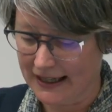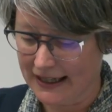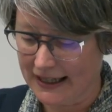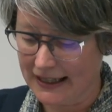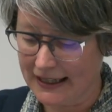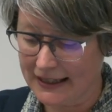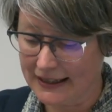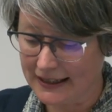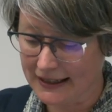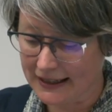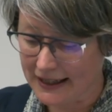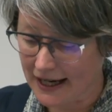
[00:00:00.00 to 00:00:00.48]

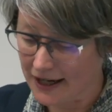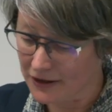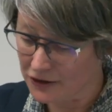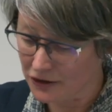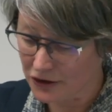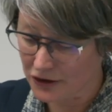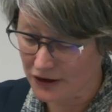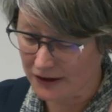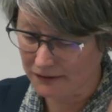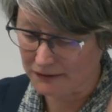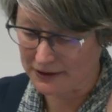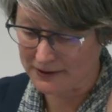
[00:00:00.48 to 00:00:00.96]
in
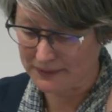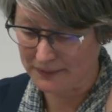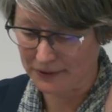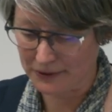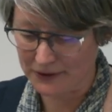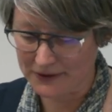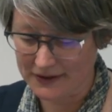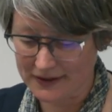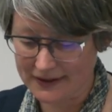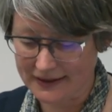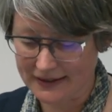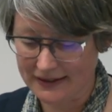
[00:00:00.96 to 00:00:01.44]
country
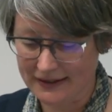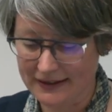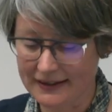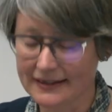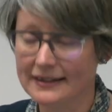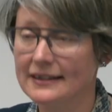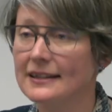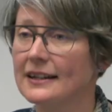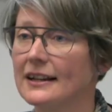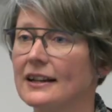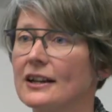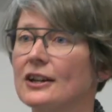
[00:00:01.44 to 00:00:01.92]

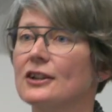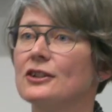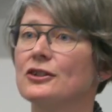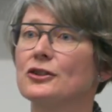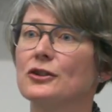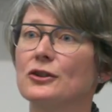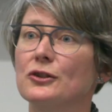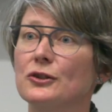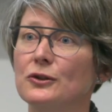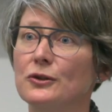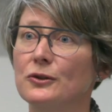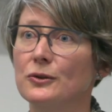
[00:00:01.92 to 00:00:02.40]
responses
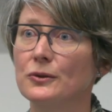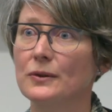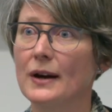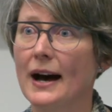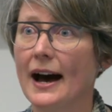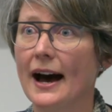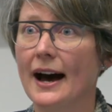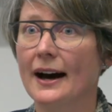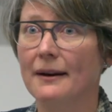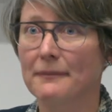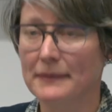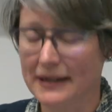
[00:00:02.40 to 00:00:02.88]
to
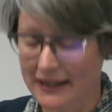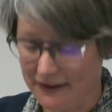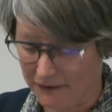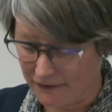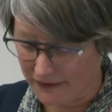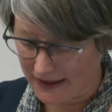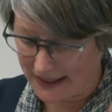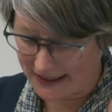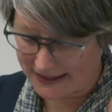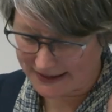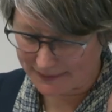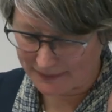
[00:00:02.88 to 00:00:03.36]

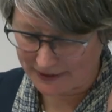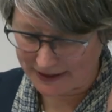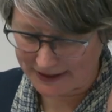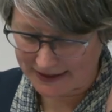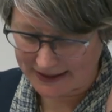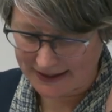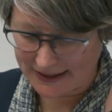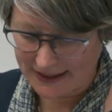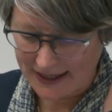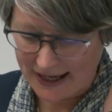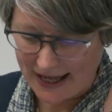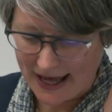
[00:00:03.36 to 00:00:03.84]

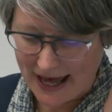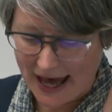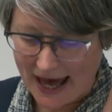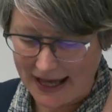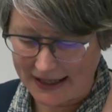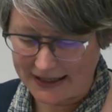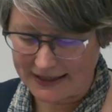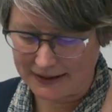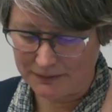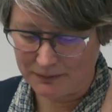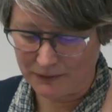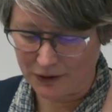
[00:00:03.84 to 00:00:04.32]
investment
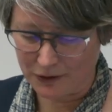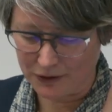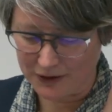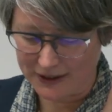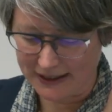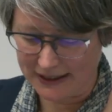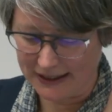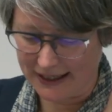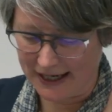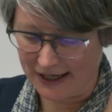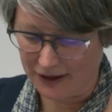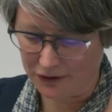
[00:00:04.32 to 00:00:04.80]
and in
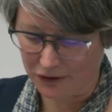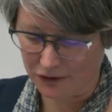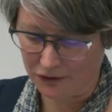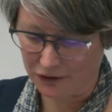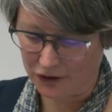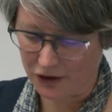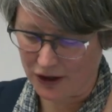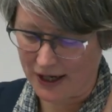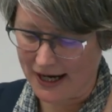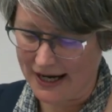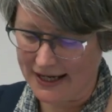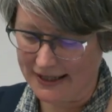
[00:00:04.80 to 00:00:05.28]
multilateral
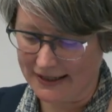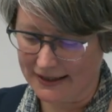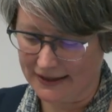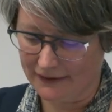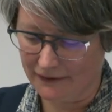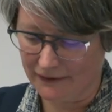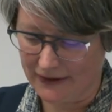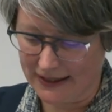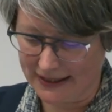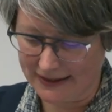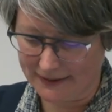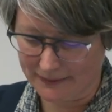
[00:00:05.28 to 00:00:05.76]
trade and
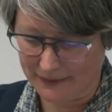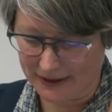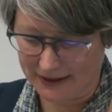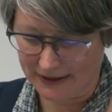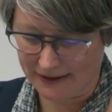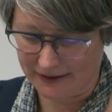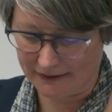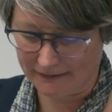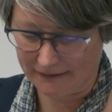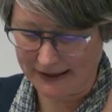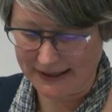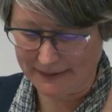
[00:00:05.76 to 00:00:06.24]
investment
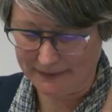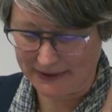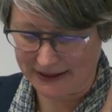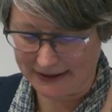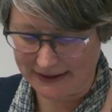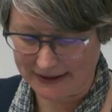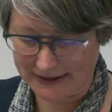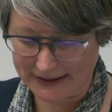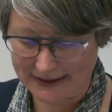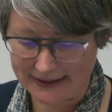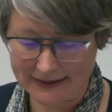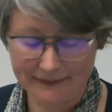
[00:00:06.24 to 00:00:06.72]

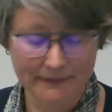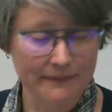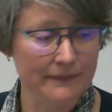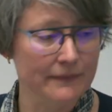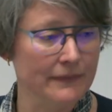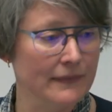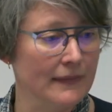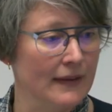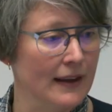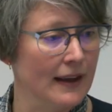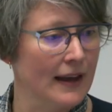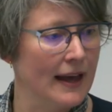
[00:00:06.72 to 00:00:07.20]
agreements.
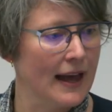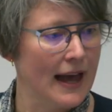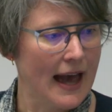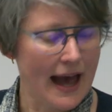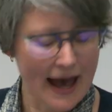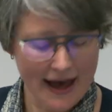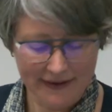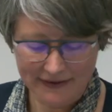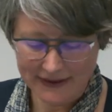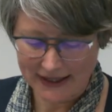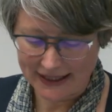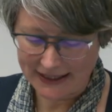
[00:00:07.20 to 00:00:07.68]

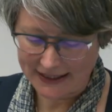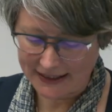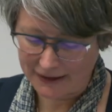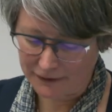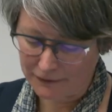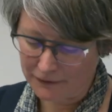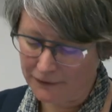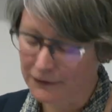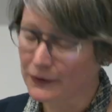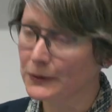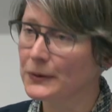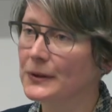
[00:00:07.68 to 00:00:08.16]
And they
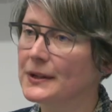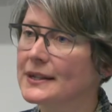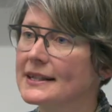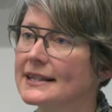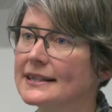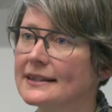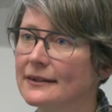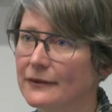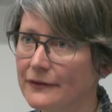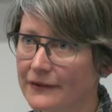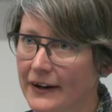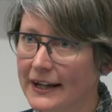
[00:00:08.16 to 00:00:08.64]
influence
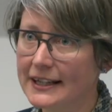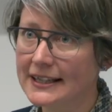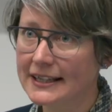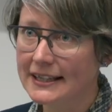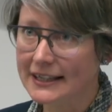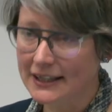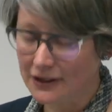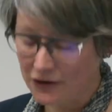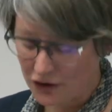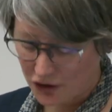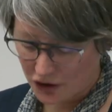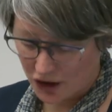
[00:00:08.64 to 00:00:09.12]
the
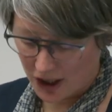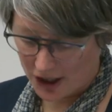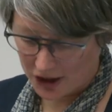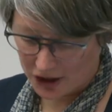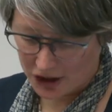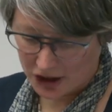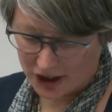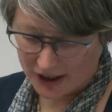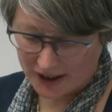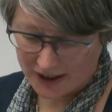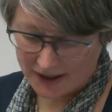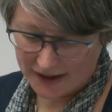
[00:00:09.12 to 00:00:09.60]
funding
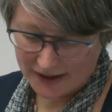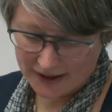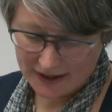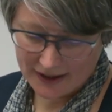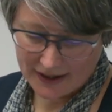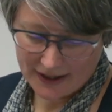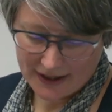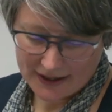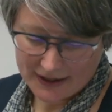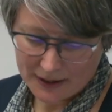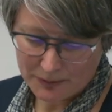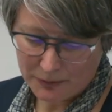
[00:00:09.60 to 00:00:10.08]
structure,
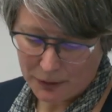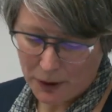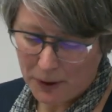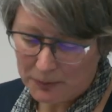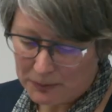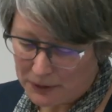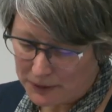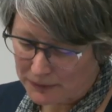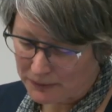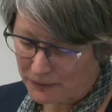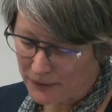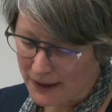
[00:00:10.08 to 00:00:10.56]
the
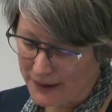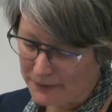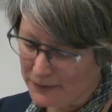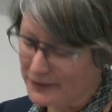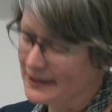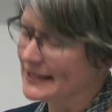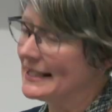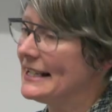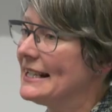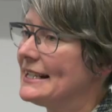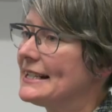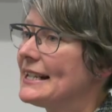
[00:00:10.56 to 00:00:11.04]
problem
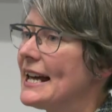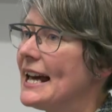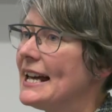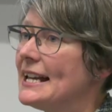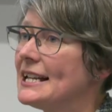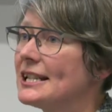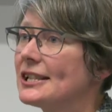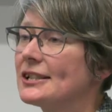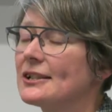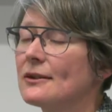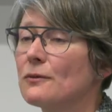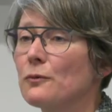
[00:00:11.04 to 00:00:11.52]

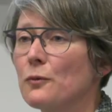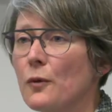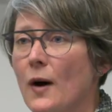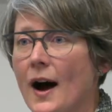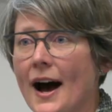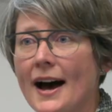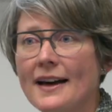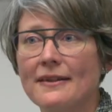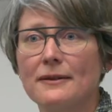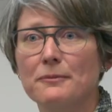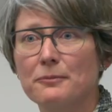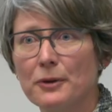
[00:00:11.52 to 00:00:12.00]
representation,
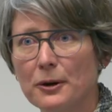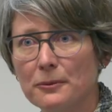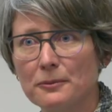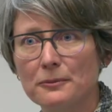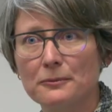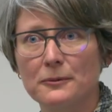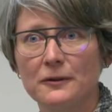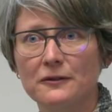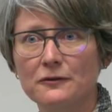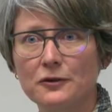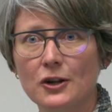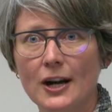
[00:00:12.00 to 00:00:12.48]
why the
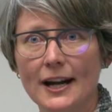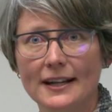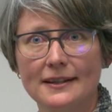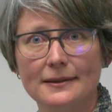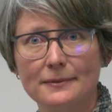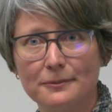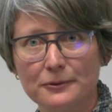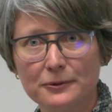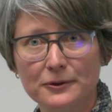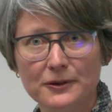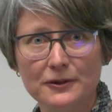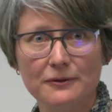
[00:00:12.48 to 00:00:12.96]
problem of
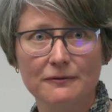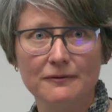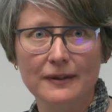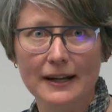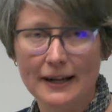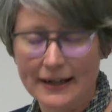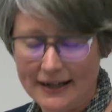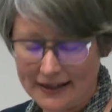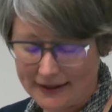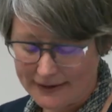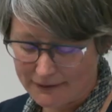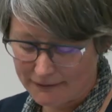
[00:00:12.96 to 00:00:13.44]
transport
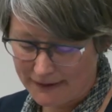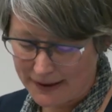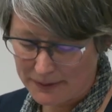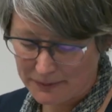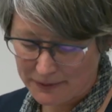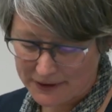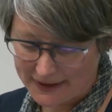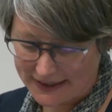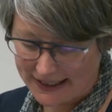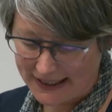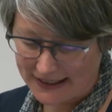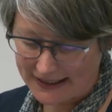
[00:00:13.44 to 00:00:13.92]
is
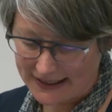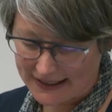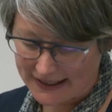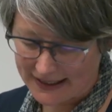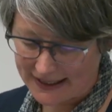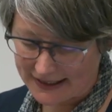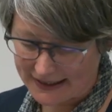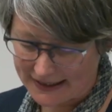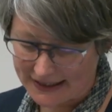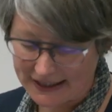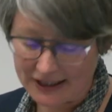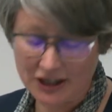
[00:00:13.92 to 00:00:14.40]
represented
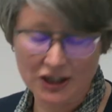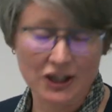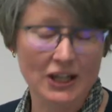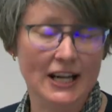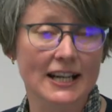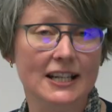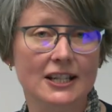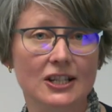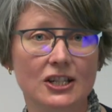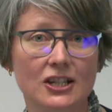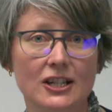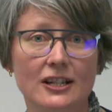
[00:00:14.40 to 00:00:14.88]
as
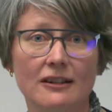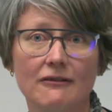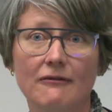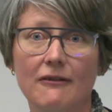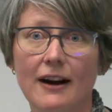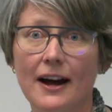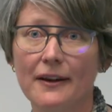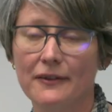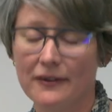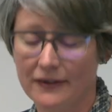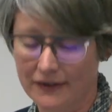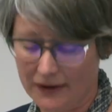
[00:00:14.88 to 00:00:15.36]
congestion
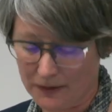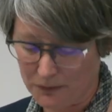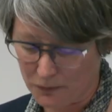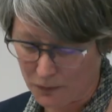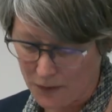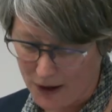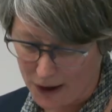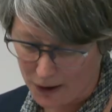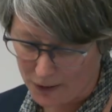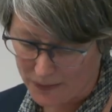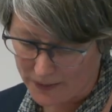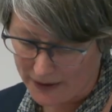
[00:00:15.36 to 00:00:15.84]
rather than
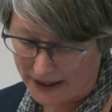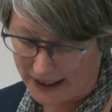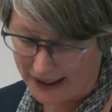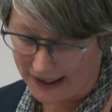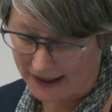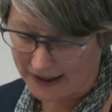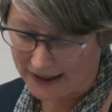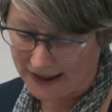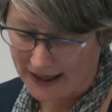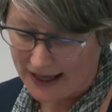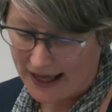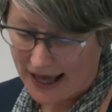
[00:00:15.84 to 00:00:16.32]

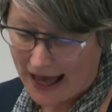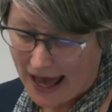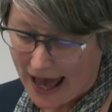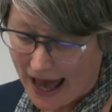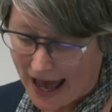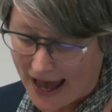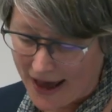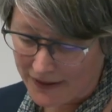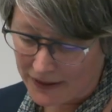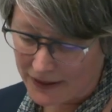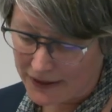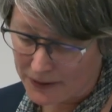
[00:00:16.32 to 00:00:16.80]
well-being,
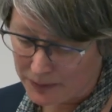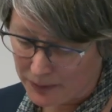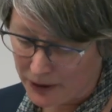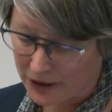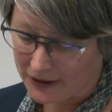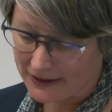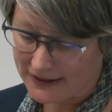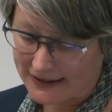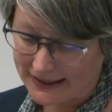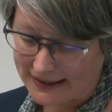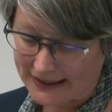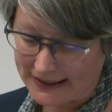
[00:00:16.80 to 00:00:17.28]
and the
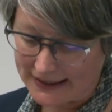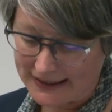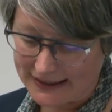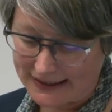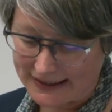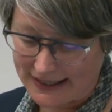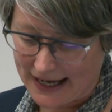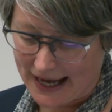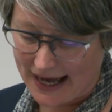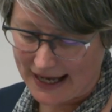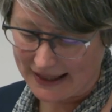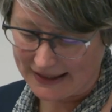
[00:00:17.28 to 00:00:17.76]

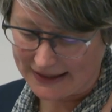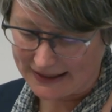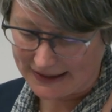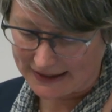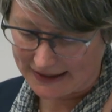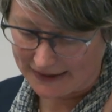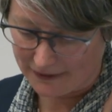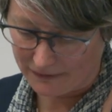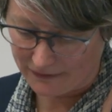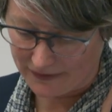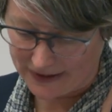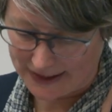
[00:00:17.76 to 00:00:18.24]
policies and
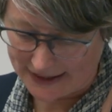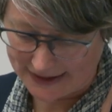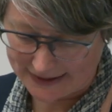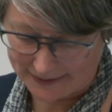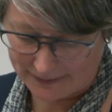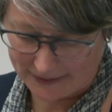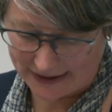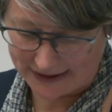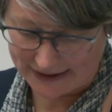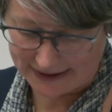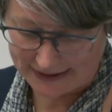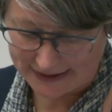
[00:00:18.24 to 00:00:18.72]

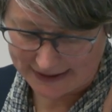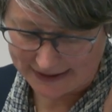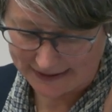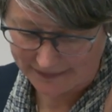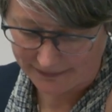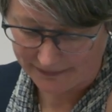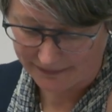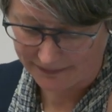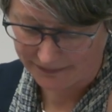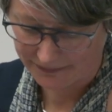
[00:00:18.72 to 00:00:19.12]
investments.